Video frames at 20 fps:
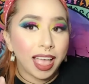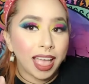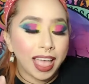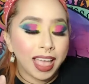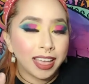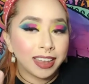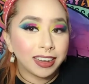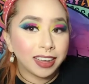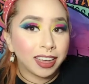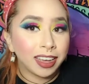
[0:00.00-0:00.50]

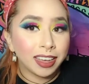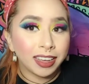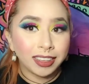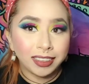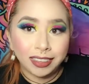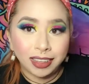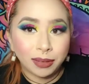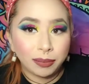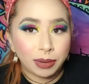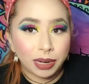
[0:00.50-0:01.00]
and uh,
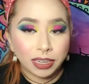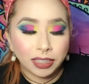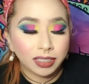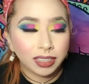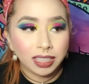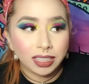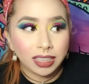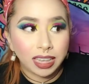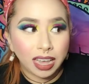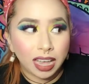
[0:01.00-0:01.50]

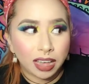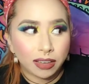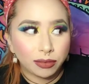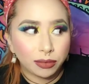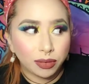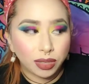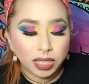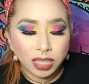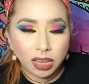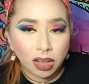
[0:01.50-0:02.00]
apparently they
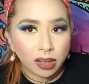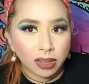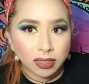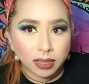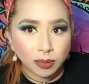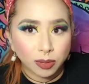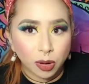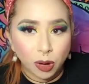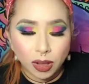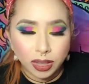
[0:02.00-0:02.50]
have really
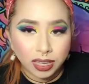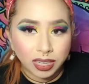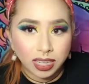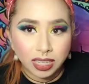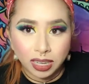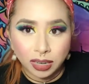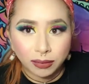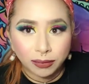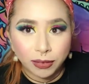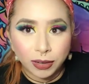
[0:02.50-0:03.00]
awesome quality
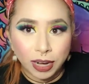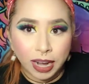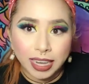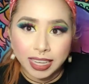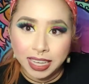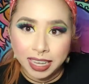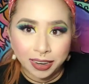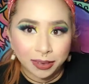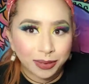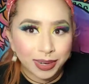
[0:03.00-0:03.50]
comfort. I
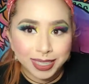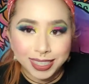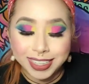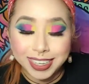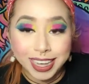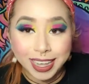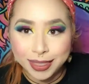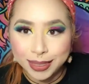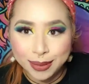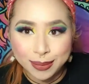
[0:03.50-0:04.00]
can't wait to
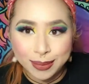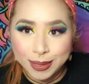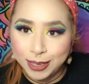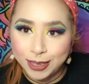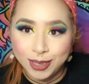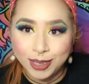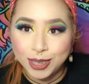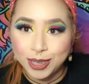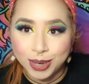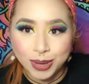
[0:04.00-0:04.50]
get them and
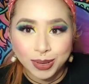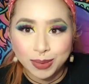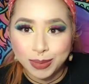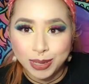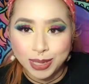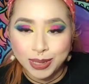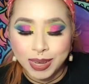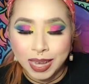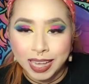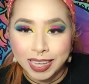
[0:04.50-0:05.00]
to show them
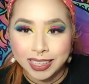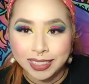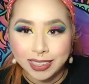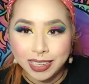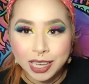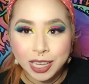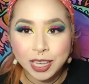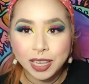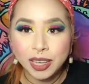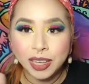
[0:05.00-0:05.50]
to you guys.
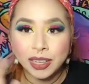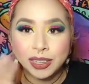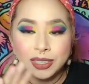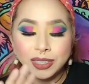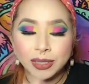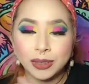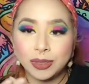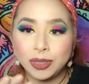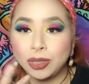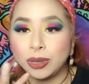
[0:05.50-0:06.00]

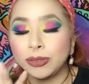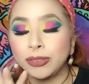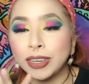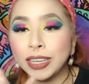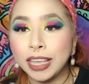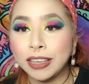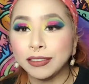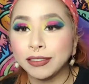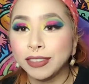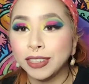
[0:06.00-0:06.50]
So don't
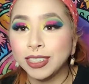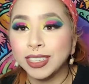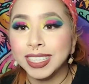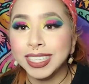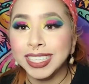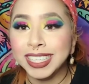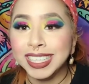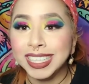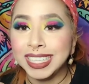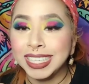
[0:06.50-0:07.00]
forget
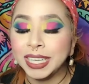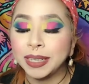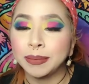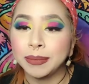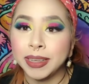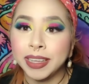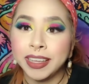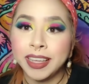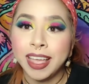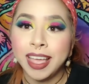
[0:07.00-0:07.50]
Versus
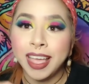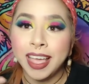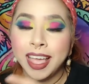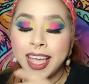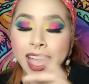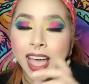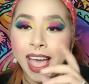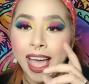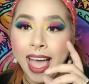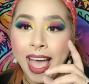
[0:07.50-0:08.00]
Enigma
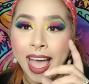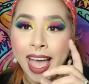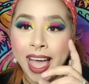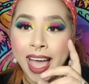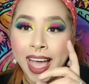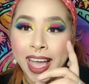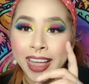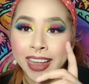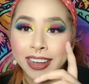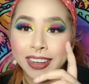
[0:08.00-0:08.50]

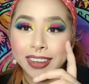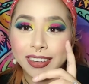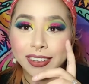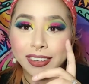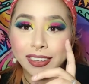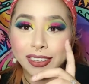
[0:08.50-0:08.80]
at